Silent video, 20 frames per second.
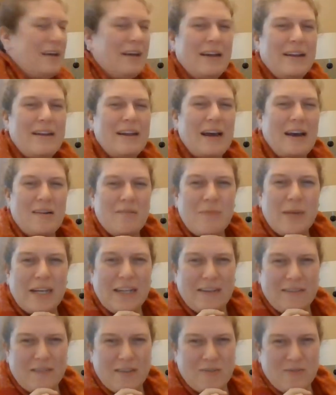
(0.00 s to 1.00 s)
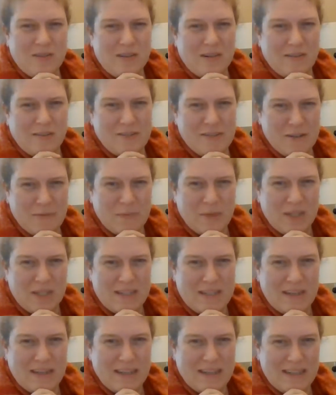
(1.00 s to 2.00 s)
And how many of those little chipmunks
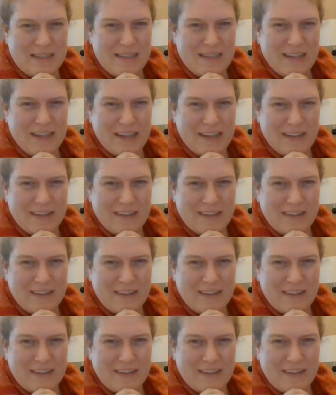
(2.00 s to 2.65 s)
did he see?